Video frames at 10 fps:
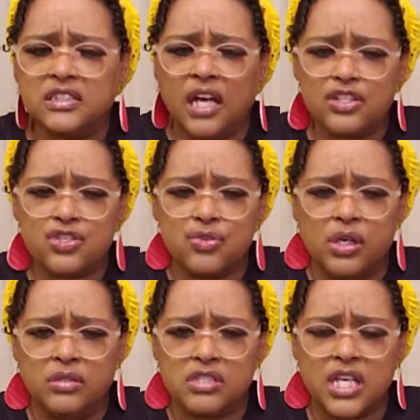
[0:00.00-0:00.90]
not a
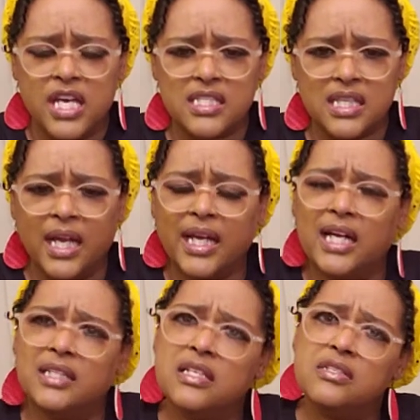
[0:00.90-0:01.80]
strong taste. And I
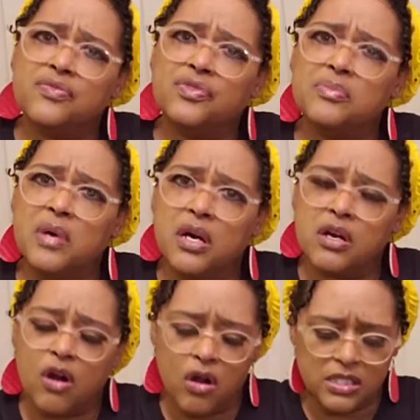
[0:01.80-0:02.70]
got these from
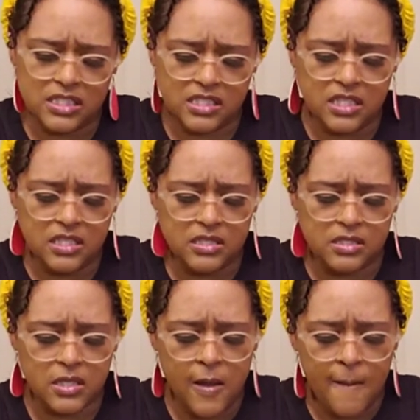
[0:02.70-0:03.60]
Carly C's.